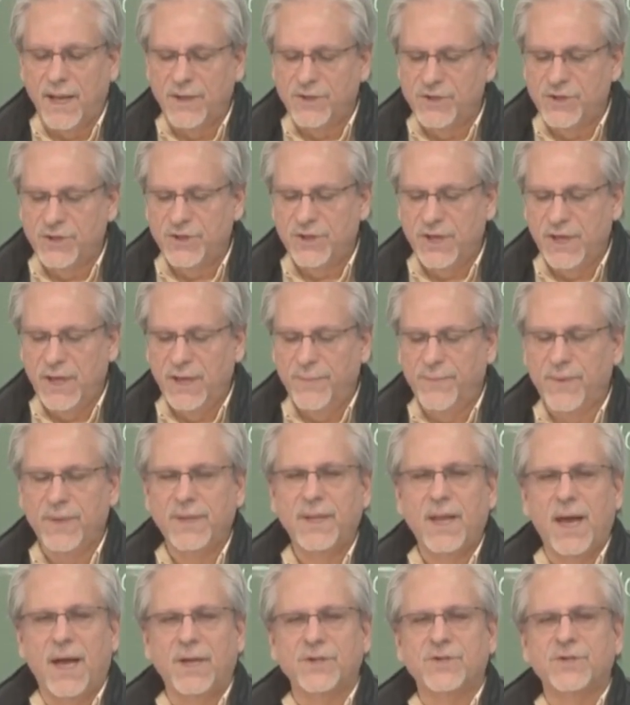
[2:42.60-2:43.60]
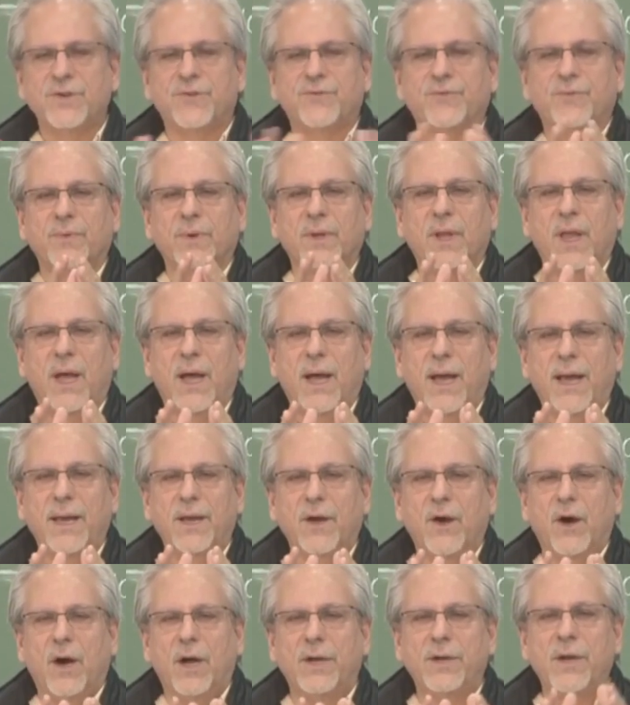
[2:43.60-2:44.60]
God's sheep and not just
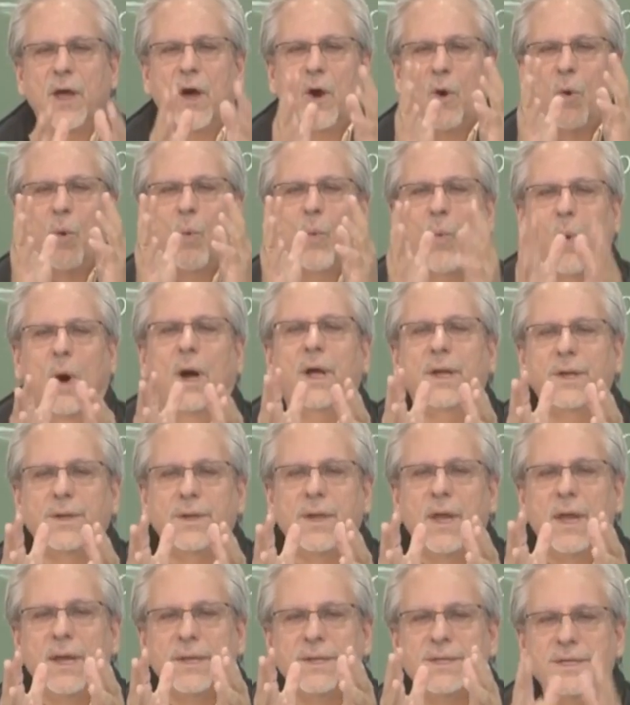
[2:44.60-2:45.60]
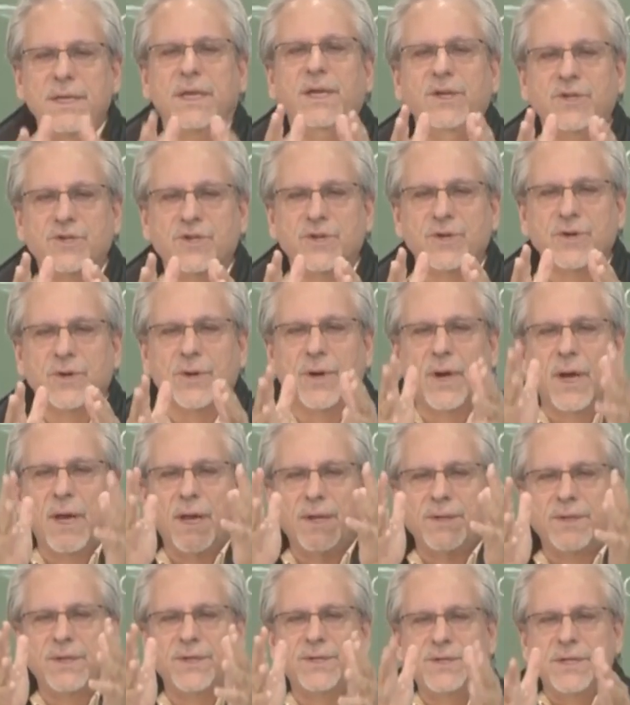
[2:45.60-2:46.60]
relying on one teacher
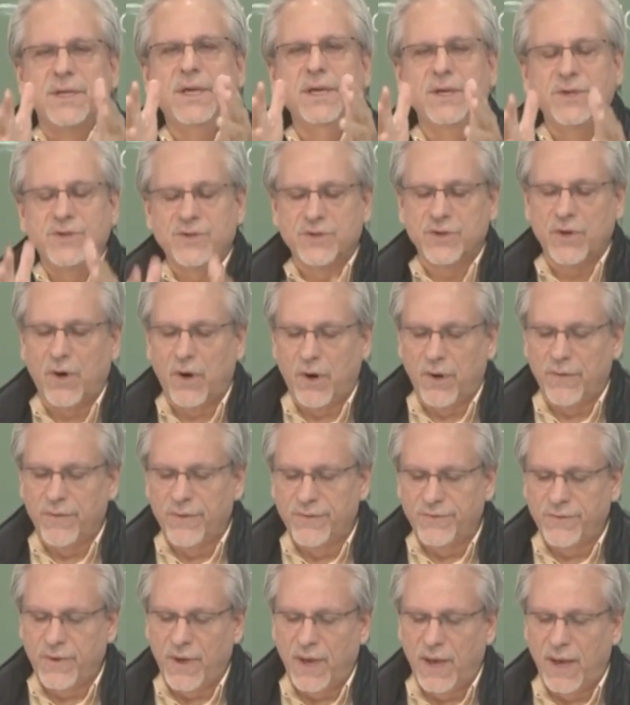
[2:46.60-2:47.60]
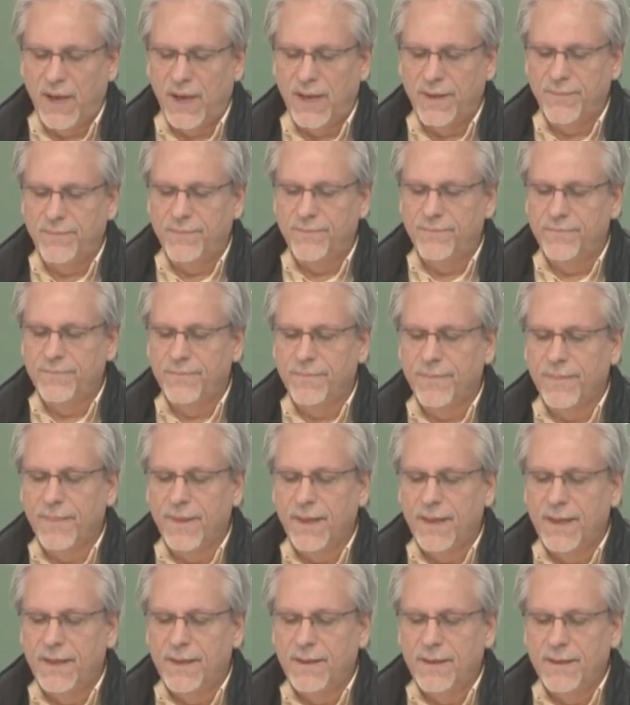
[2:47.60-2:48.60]
to teach all the time.
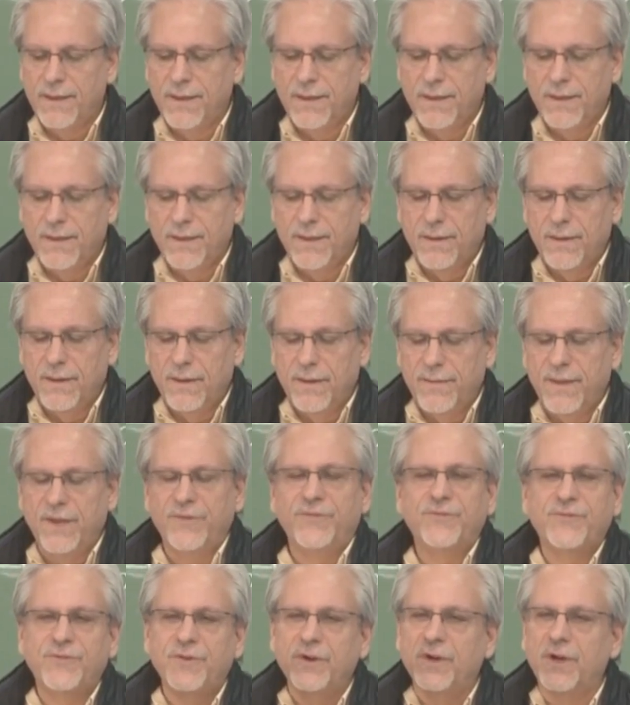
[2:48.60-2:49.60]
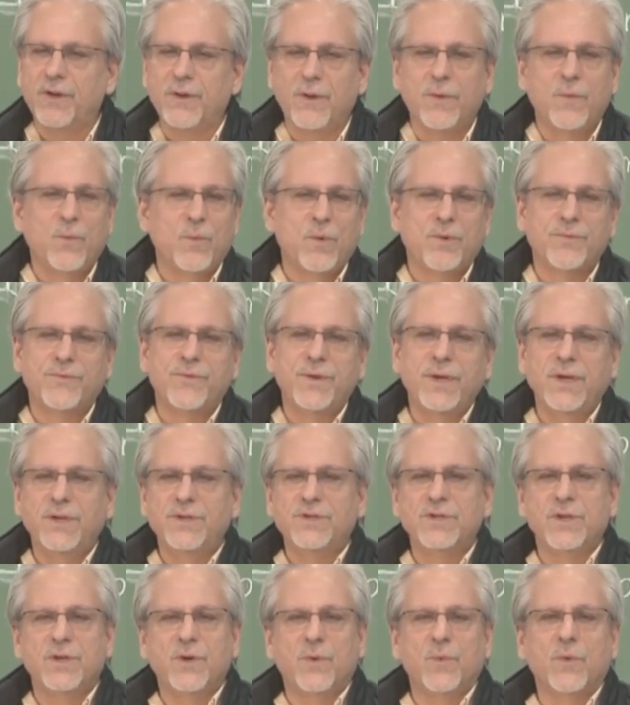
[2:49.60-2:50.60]
They still will
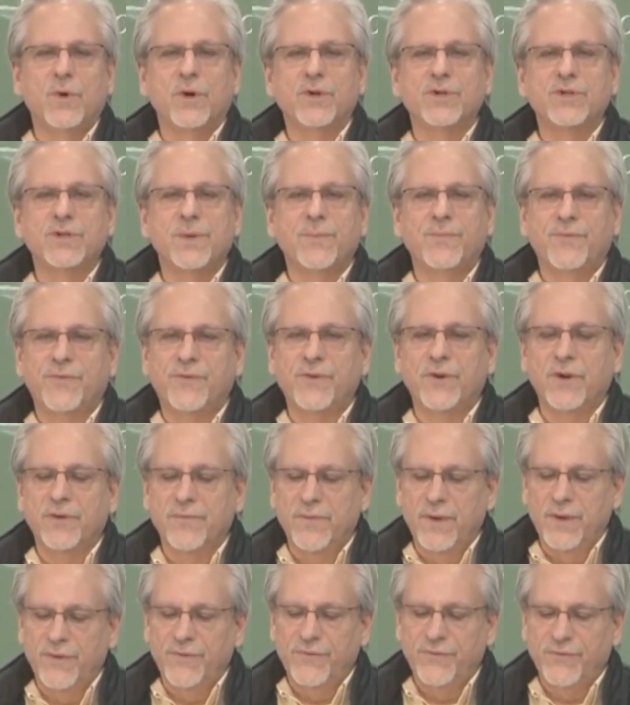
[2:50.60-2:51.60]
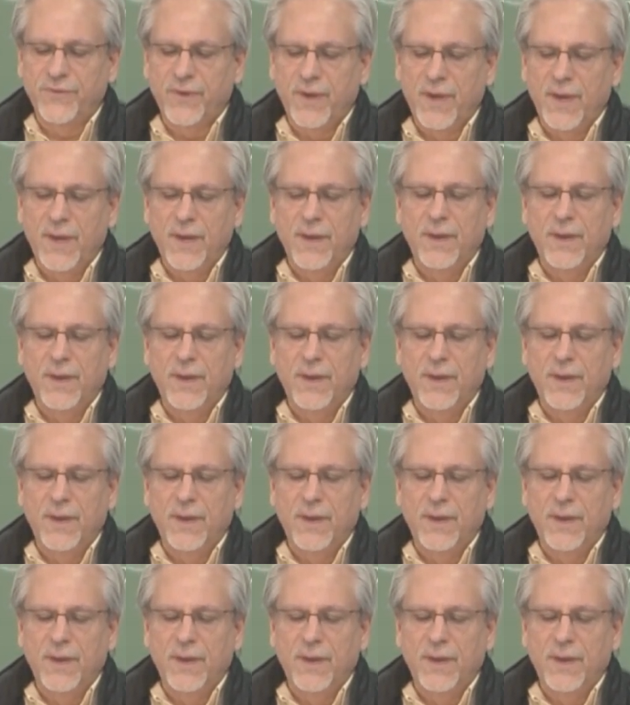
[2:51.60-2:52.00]
teach in a worship service,